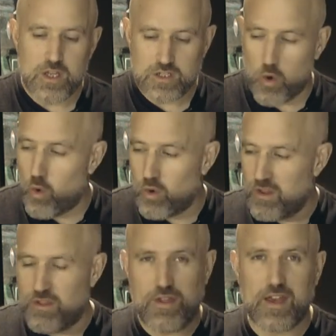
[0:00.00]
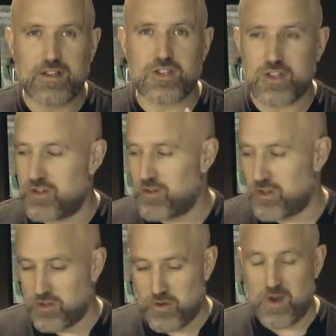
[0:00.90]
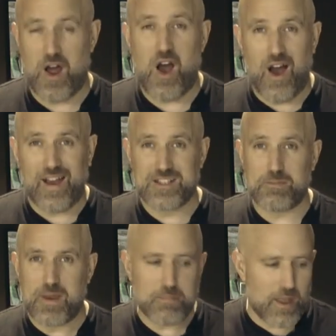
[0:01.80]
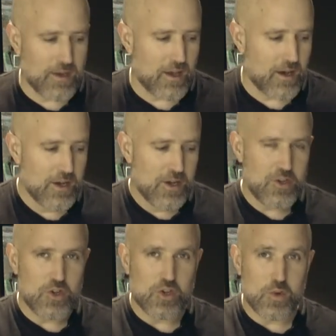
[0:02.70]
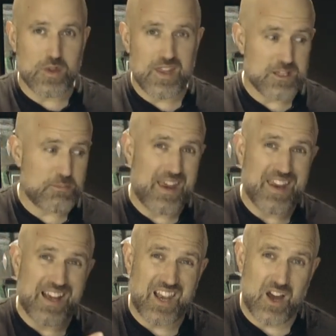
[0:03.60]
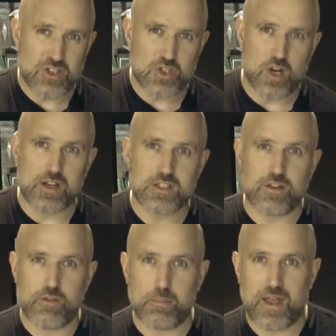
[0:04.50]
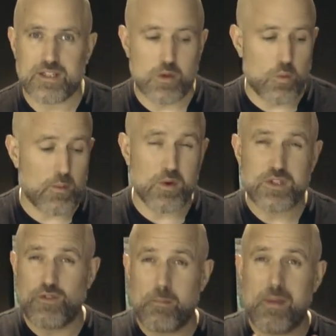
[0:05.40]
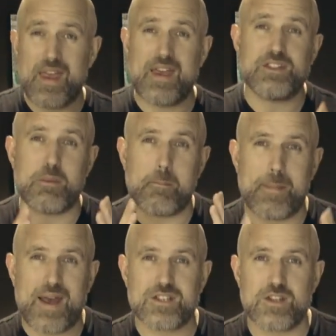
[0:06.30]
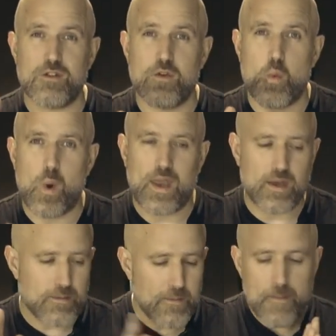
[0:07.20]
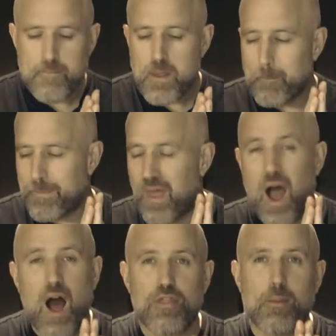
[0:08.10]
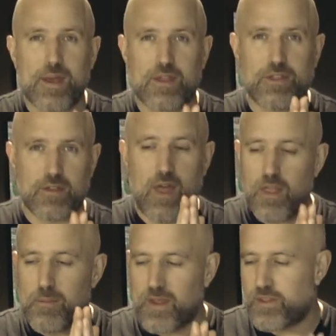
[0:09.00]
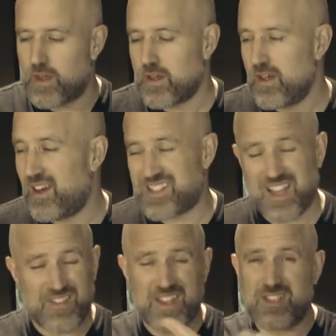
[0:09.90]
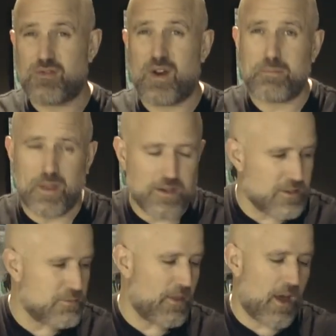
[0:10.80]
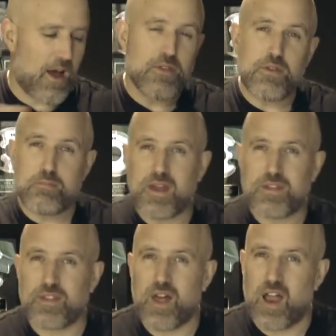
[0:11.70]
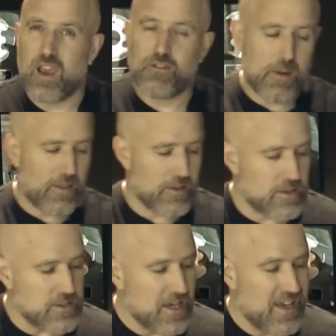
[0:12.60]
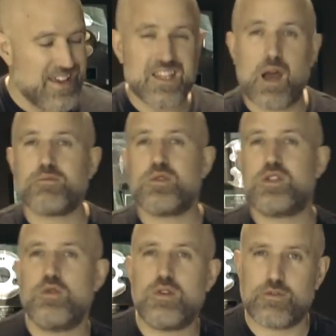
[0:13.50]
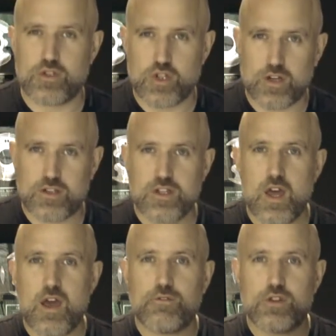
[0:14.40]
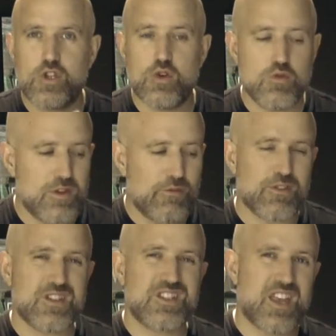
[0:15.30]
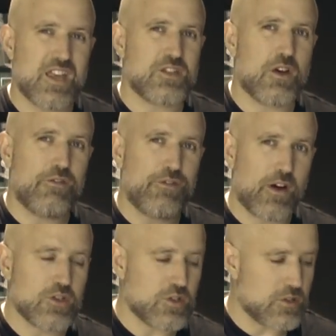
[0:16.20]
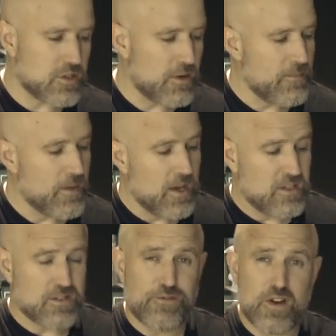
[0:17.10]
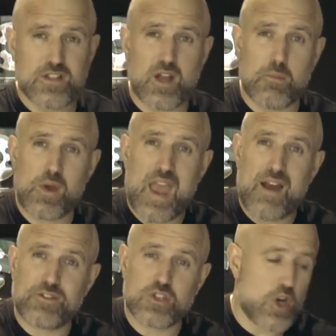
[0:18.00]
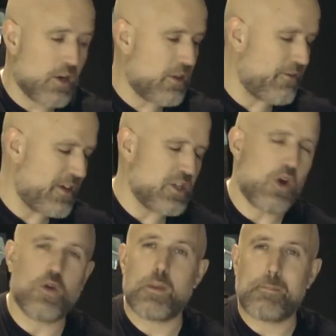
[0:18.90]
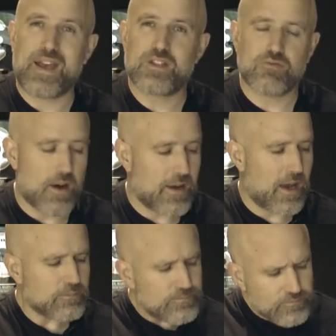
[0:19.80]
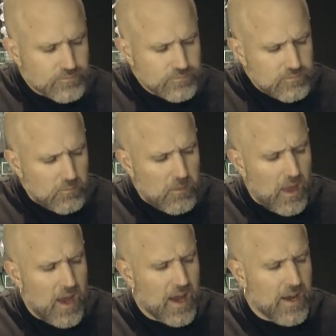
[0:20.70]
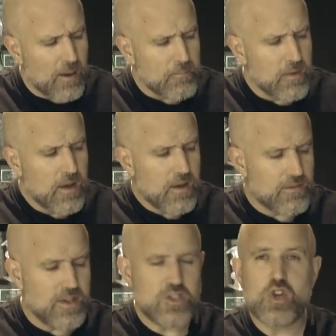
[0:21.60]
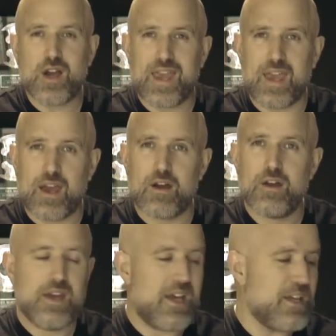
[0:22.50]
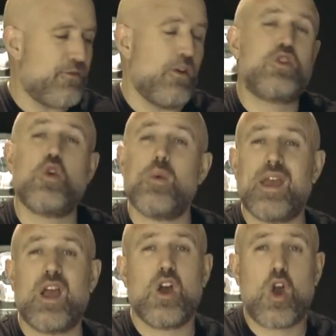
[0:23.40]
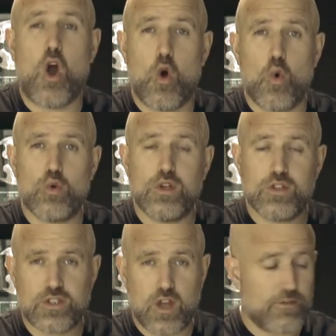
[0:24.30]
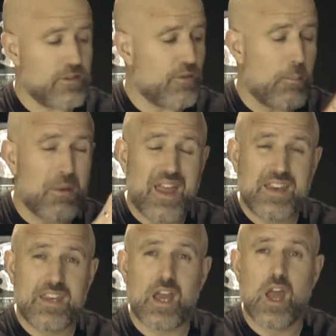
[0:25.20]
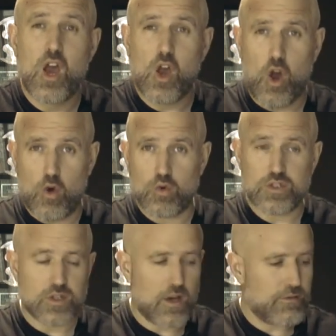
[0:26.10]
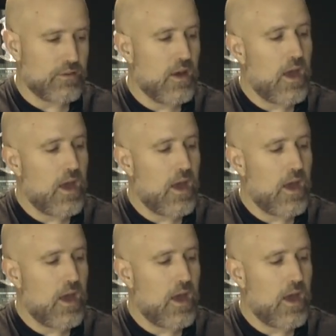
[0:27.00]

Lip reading: So all of the things that you can do in a high-speed blender, you can do in this, but in a glass jug instead of a plastic one, which for me is a massive win. But the other big thing, like I say, these are great blenders, but the other big thing that I love about this is it comes with two different jugs for two different sets of functions. So first up, we have the jug that I've actually got on the base right now. And this jug here is for doing cold stuff. It's for blending cold stuff.